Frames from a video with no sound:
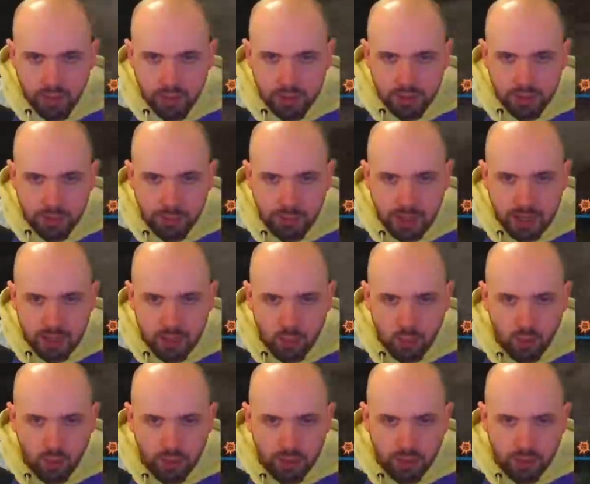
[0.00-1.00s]
you're playing
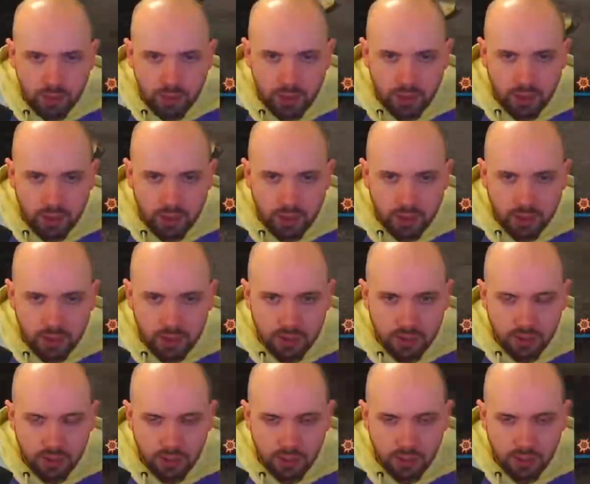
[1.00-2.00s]
quite
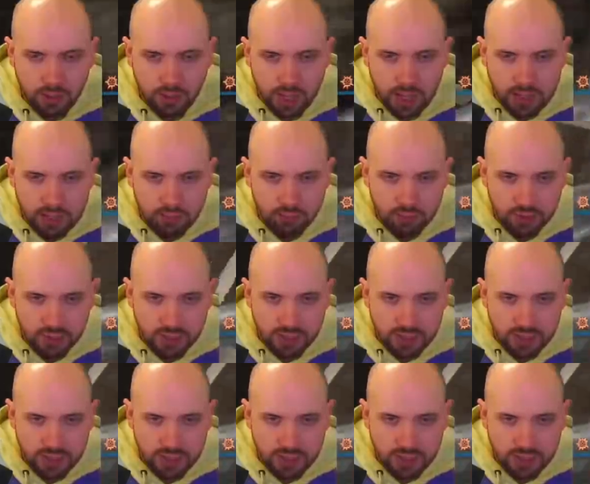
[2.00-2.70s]
lateral to your